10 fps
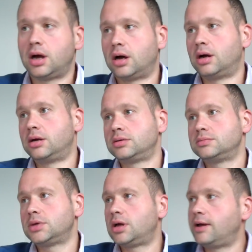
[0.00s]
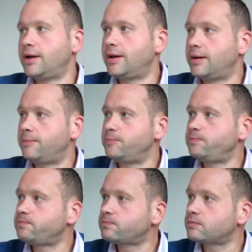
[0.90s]
Oh.
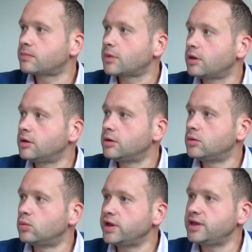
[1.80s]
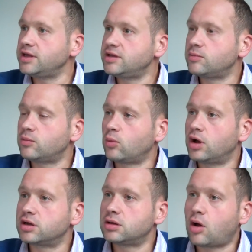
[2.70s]
Um, we
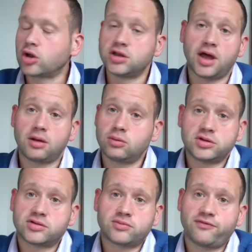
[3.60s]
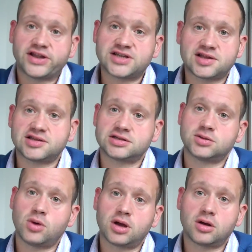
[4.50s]
were, Honda was fantastic
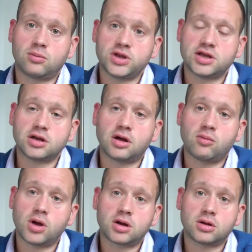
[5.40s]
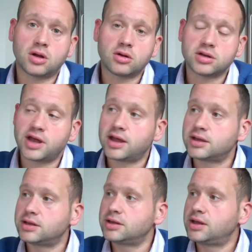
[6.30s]
to work on. We did a lot of work on Honda.